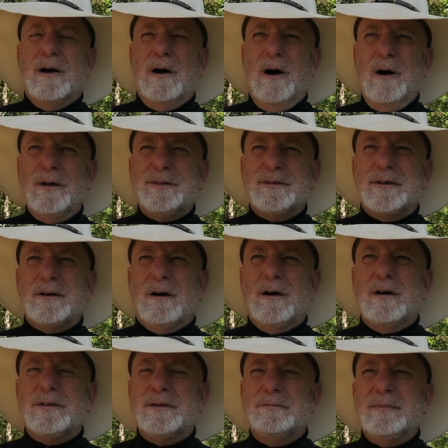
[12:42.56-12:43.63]
Arthur,
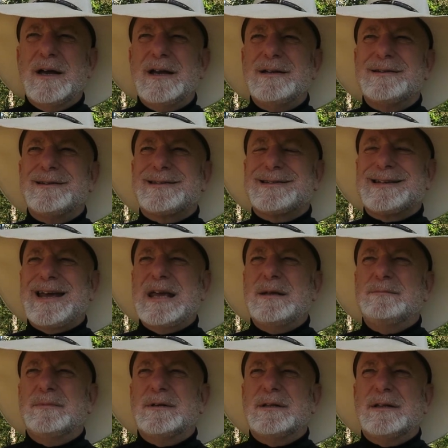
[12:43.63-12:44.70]
Arthur made the
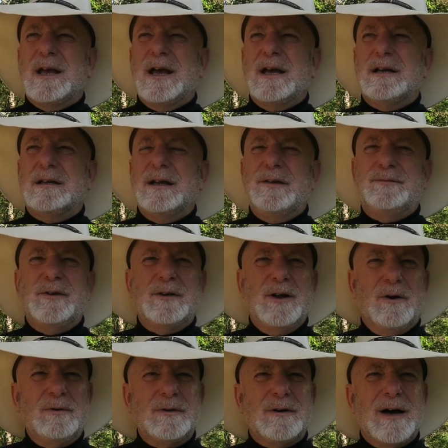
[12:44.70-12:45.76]
statement that if you
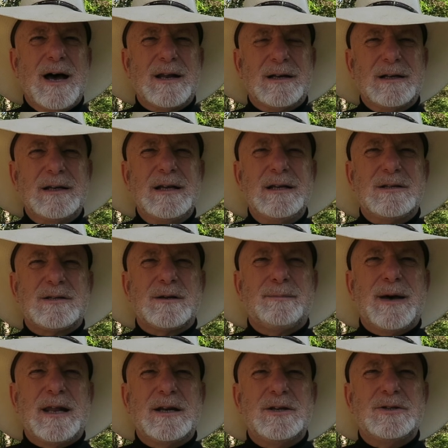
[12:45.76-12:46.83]
don't know how to lead
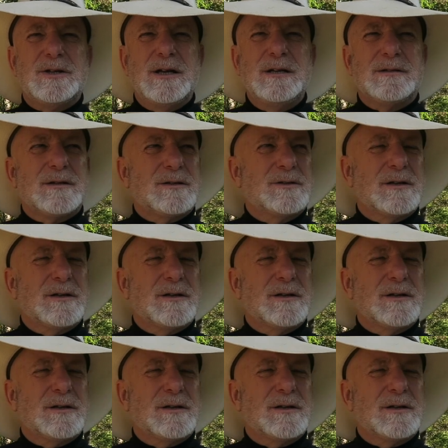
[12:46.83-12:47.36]
somebody to Jesus,